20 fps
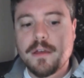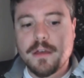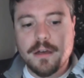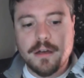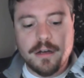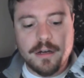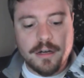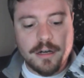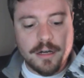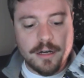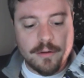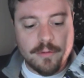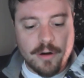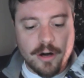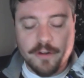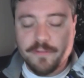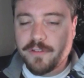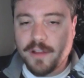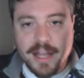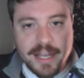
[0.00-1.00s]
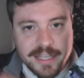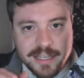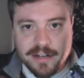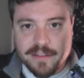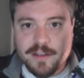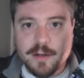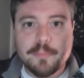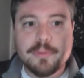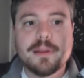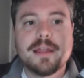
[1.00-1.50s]
are flying in
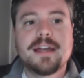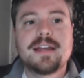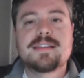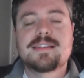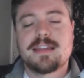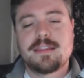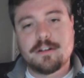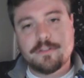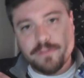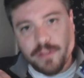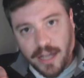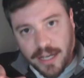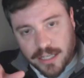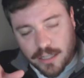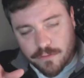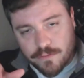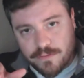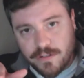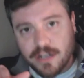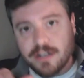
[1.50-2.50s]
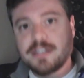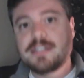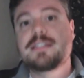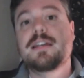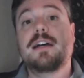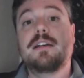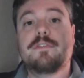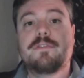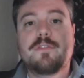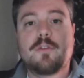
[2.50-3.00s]
on their planes, and they're flying in very
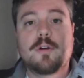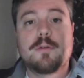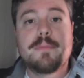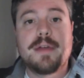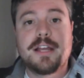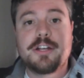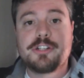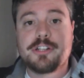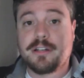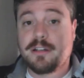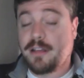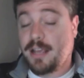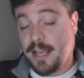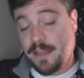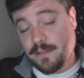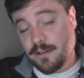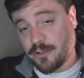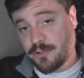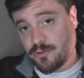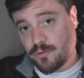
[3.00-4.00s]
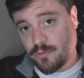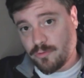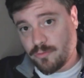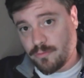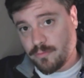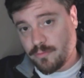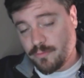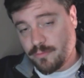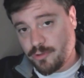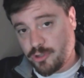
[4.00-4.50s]
tight formation, and there's
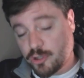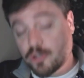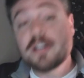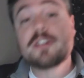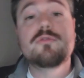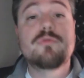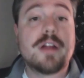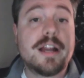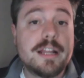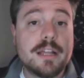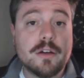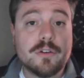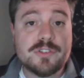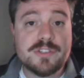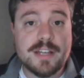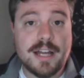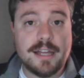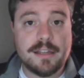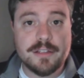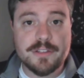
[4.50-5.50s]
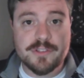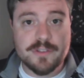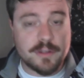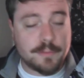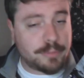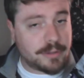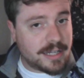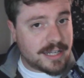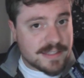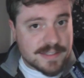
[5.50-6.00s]
strict radio silence, so the
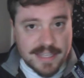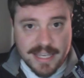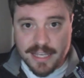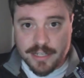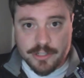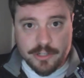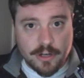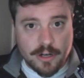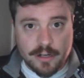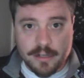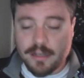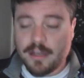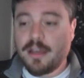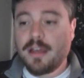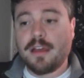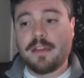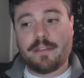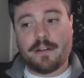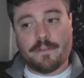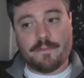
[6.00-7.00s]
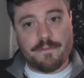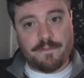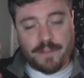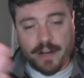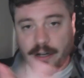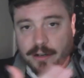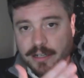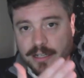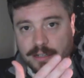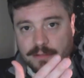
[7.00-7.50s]
planes can't talk. They're
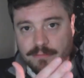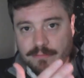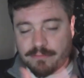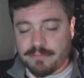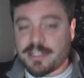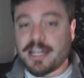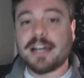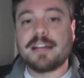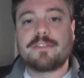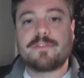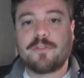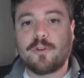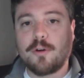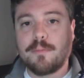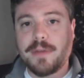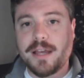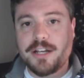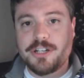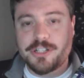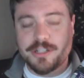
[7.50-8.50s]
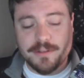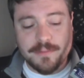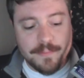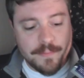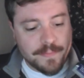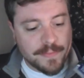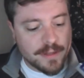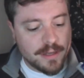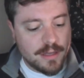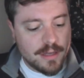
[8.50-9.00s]
very tight formation,
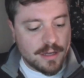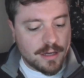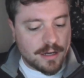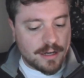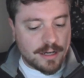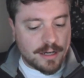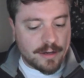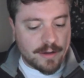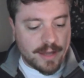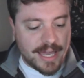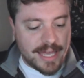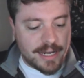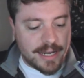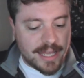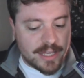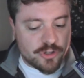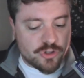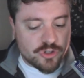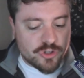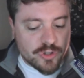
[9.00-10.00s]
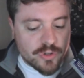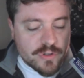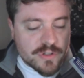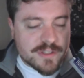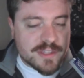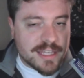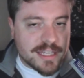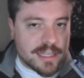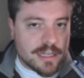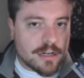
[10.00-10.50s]
and as soon
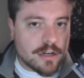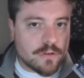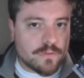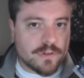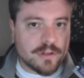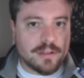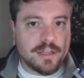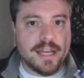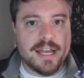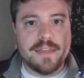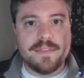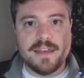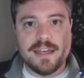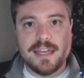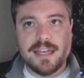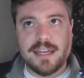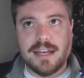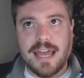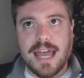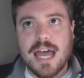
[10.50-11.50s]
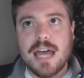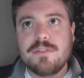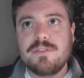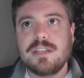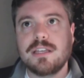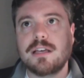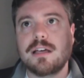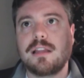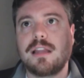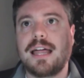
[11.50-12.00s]
as they get over land, they hit
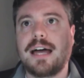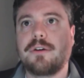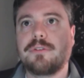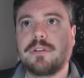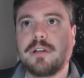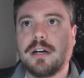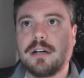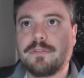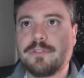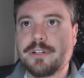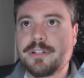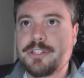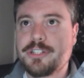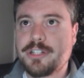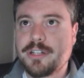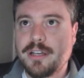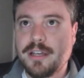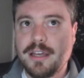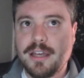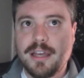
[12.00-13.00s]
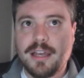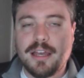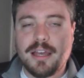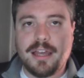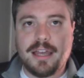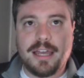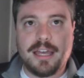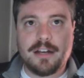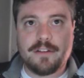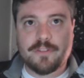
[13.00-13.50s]
heavy cloud coverage,
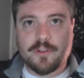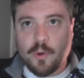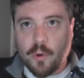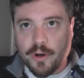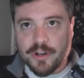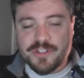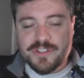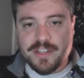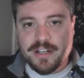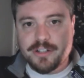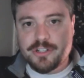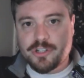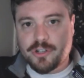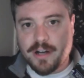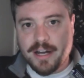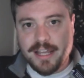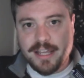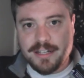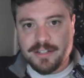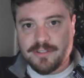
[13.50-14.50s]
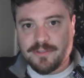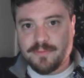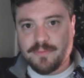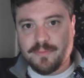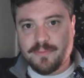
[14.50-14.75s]
and of course they're trained.